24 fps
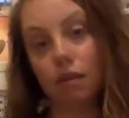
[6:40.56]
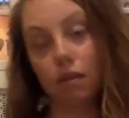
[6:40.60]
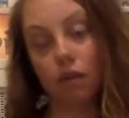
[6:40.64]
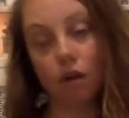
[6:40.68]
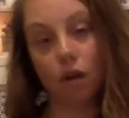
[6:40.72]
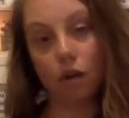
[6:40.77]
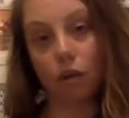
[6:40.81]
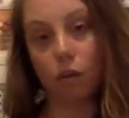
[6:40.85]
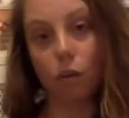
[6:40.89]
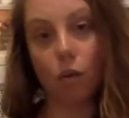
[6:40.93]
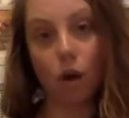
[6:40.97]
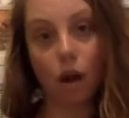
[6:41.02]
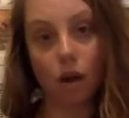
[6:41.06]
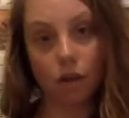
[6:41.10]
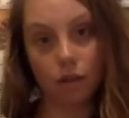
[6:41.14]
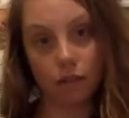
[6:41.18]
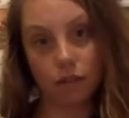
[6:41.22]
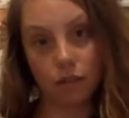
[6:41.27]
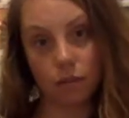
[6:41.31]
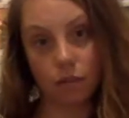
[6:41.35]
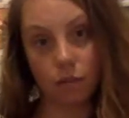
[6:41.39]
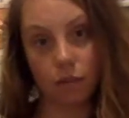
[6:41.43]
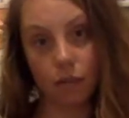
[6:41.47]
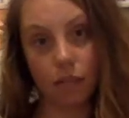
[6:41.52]
on a walk
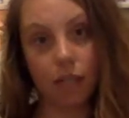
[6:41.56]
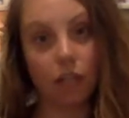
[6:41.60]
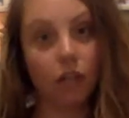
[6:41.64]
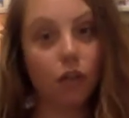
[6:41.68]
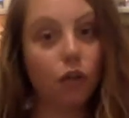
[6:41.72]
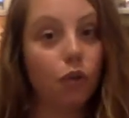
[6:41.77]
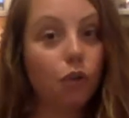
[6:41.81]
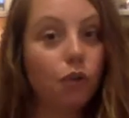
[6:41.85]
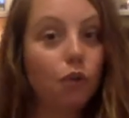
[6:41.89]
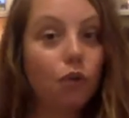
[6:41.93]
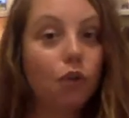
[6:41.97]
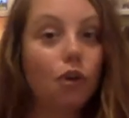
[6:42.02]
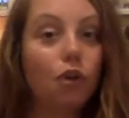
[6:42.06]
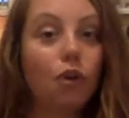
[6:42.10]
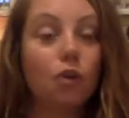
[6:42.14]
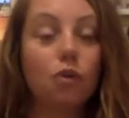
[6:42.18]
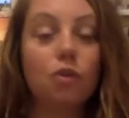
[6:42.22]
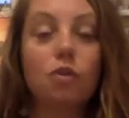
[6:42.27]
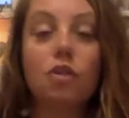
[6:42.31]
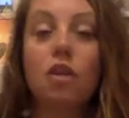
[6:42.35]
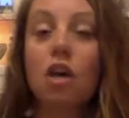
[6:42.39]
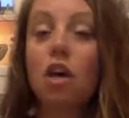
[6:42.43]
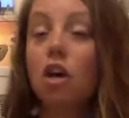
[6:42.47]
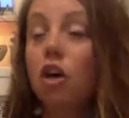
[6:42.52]
this morning. And who
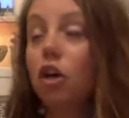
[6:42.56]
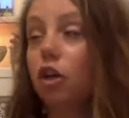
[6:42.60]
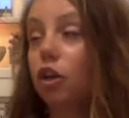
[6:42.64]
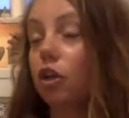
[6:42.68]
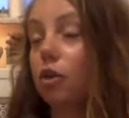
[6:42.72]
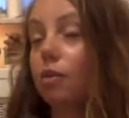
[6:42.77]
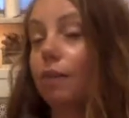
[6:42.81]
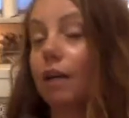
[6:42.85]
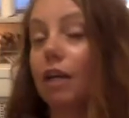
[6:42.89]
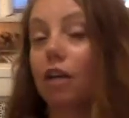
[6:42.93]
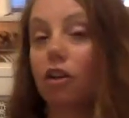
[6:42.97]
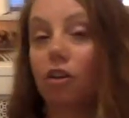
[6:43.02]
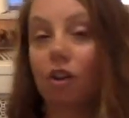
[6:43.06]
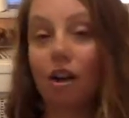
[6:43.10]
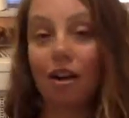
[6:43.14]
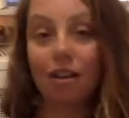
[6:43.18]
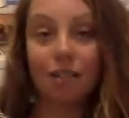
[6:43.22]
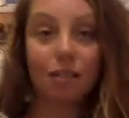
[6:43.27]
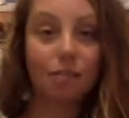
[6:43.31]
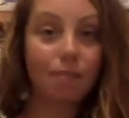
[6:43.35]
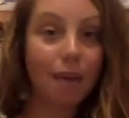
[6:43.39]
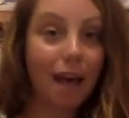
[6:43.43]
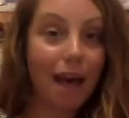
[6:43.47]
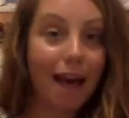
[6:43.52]
knows, you might
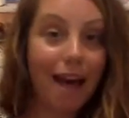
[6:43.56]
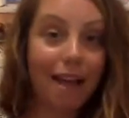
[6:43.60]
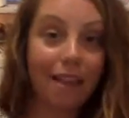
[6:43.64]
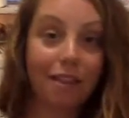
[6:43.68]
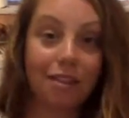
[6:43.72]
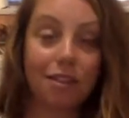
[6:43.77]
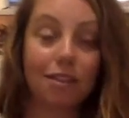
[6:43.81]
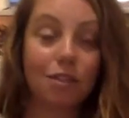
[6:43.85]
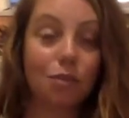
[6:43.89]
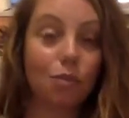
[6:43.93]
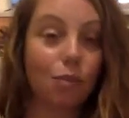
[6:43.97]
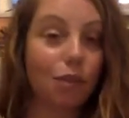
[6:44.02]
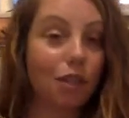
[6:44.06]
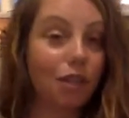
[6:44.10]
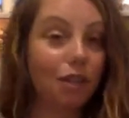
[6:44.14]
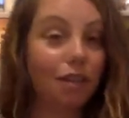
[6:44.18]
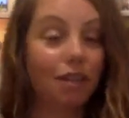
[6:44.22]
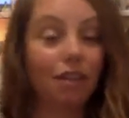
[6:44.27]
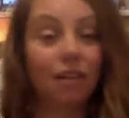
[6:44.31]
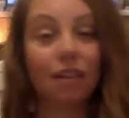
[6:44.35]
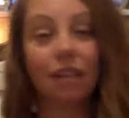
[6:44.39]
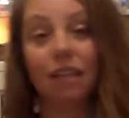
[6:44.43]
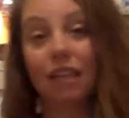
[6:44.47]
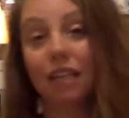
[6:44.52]
cross paths with
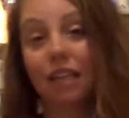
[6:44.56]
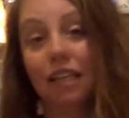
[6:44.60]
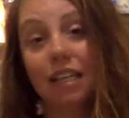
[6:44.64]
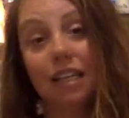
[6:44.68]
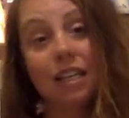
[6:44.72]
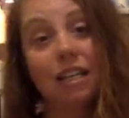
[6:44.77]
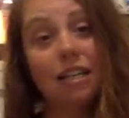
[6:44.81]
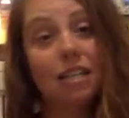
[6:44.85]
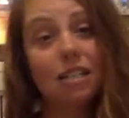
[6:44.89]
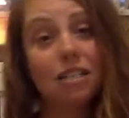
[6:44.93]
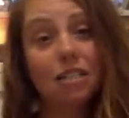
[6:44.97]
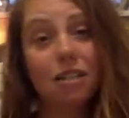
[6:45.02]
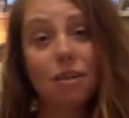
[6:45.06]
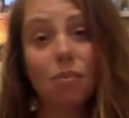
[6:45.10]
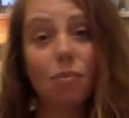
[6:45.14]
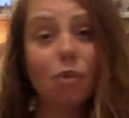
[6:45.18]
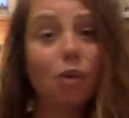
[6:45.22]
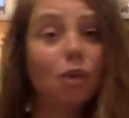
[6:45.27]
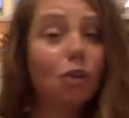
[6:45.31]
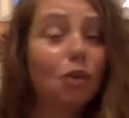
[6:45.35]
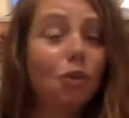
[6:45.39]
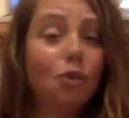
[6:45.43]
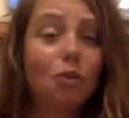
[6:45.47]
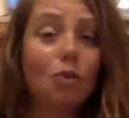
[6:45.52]

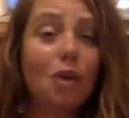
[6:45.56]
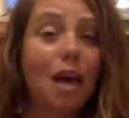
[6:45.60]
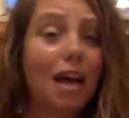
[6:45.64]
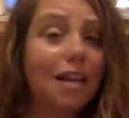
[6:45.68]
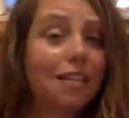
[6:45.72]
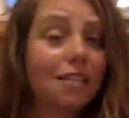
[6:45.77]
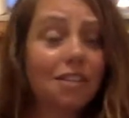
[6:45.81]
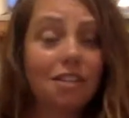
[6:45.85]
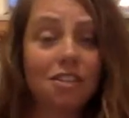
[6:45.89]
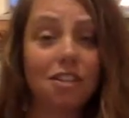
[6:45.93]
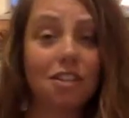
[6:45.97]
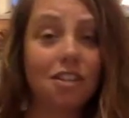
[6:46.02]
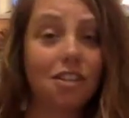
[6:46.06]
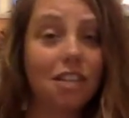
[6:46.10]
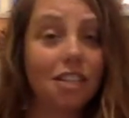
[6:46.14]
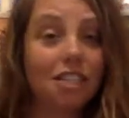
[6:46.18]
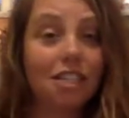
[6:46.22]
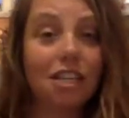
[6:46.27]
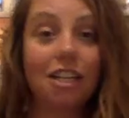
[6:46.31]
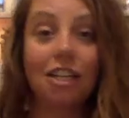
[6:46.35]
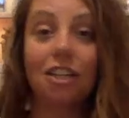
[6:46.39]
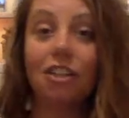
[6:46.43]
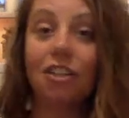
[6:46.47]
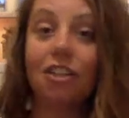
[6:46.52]
someone who has a
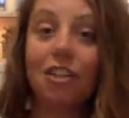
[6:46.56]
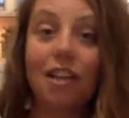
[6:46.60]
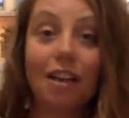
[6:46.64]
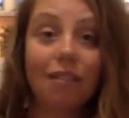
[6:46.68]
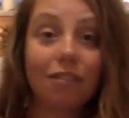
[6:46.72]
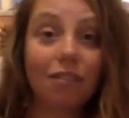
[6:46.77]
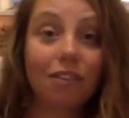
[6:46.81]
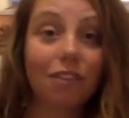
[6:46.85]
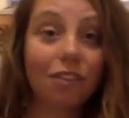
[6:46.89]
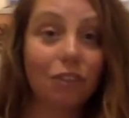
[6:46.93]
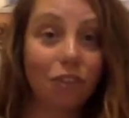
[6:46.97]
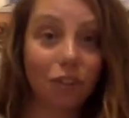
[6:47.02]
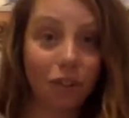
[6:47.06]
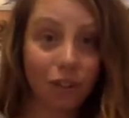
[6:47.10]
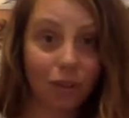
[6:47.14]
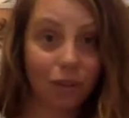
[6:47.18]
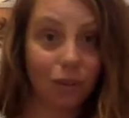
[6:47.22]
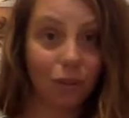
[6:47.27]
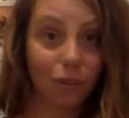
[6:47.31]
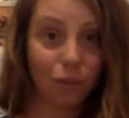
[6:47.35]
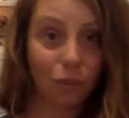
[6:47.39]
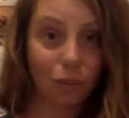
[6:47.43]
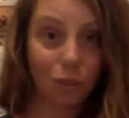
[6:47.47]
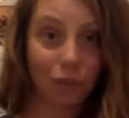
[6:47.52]
suggestion. You never
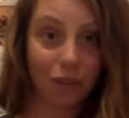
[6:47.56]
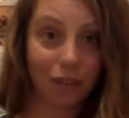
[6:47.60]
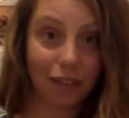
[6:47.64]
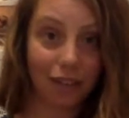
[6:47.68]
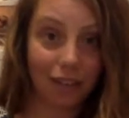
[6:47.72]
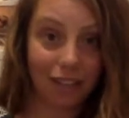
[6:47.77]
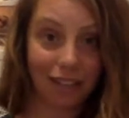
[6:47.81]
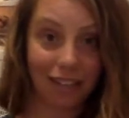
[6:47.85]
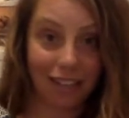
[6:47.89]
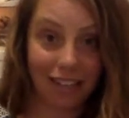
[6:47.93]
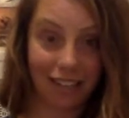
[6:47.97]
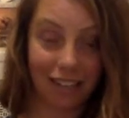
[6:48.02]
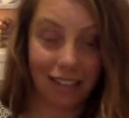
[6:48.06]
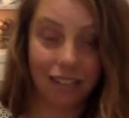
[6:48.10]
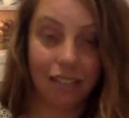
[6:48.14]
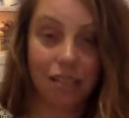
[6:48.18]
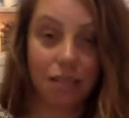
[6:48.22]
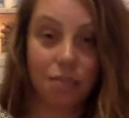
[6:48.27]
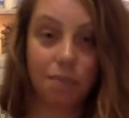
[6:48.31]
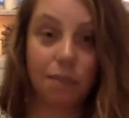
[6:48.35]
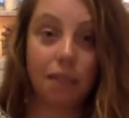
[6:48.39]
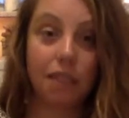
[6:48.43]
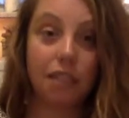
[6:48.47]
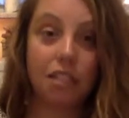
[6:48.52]
know what it
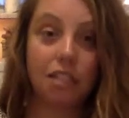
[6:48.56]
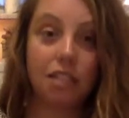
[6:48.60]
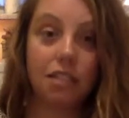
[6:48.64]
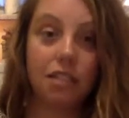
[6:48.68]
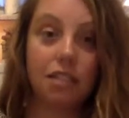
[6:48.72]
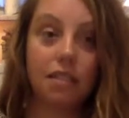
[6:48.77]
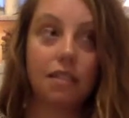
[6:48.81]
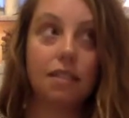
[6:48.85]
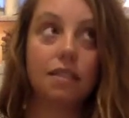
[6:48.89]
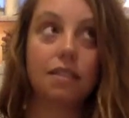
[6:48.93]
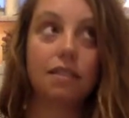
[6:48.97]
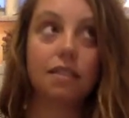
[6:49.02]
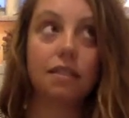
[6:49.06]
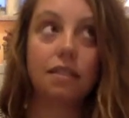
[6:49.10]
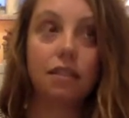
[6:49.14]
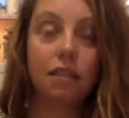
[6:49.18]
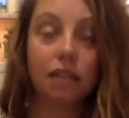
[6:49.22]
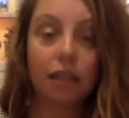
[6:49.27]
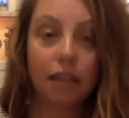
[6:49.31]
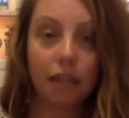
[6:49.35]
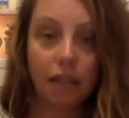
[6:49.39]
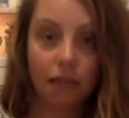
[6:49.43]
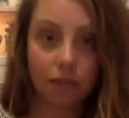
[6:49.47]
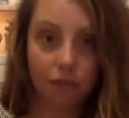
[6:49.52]
is, but just
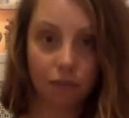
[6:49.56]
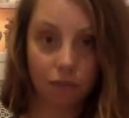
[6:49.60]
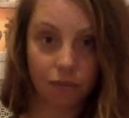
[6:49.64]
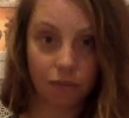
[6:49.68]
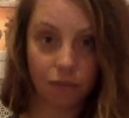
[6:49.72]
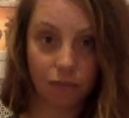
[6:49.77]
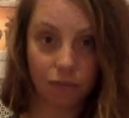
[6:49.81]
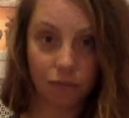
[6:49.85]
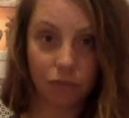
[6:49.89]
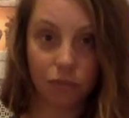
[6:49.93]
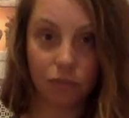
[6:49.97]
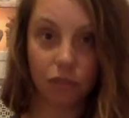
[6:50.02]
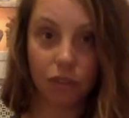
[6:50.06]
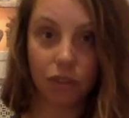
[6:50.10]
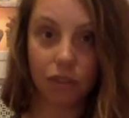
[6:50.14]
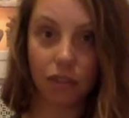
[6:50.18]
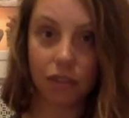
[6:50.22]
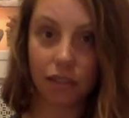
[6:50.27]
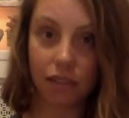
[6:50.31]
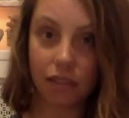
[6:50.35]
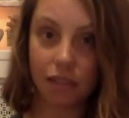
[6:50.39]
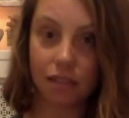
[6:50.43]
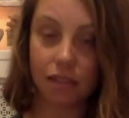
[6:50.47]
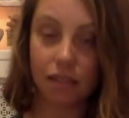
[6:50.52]
kind of
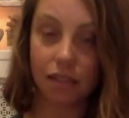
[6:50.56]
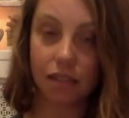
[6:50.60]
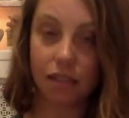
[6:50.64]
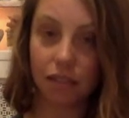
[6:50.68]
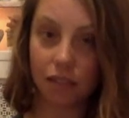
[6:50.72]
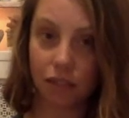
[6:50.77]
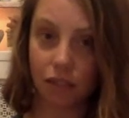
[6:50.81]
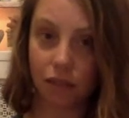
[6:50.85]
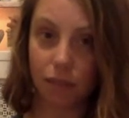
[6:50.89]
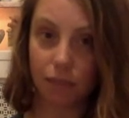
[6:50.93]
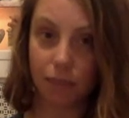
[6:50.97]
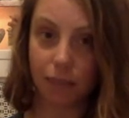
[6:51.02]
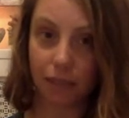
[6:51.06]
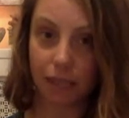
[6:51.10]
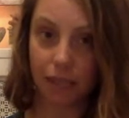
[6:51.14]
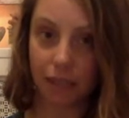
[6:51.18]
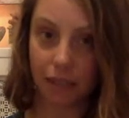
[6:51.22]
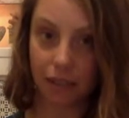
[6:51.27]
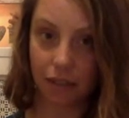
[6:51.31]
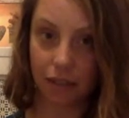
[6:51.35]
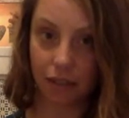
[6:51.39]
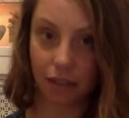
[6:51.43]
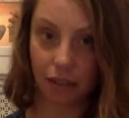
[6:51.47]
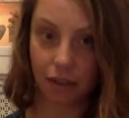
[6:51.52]
release a little
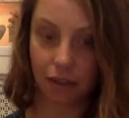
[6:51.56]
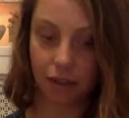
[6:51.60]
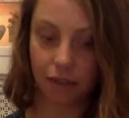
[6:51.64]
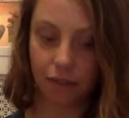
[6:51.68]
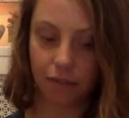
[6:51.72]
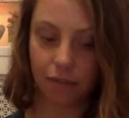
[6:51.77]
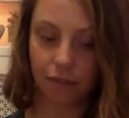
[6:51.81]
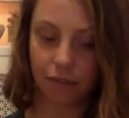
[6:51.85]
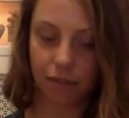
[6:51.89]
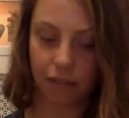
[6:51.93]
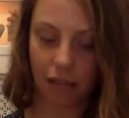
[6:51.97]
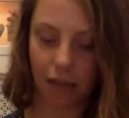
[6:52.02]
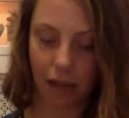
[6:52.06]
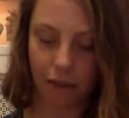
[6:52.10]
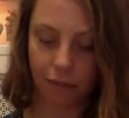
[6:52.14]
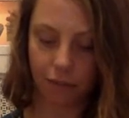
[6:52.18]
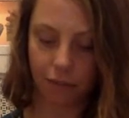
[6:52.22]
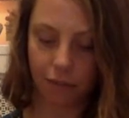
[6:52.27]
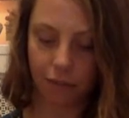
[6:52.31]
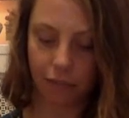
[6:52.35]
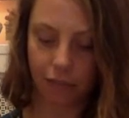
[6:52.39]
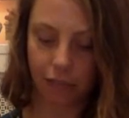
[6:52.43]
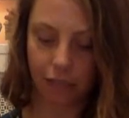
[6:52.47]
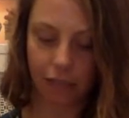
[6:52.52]
bit of the
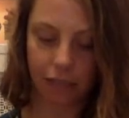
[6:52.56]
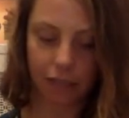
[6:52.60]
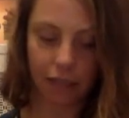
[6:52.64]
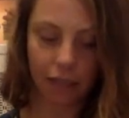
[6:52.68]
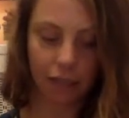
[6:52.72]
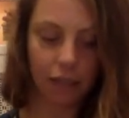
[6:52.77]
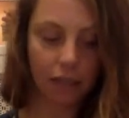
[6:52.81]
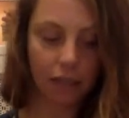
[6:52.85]
efforting.